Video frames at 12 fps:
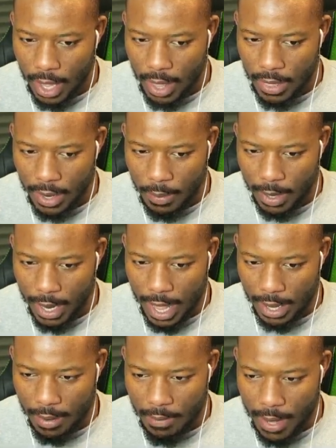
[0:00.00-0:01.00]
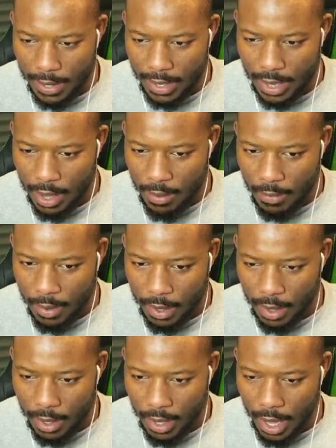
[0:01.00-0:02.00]
and then I'm gonna end up missing them
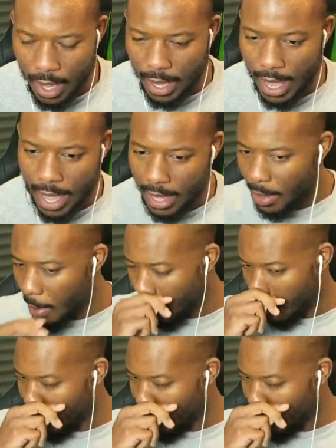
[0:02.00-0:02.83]
again.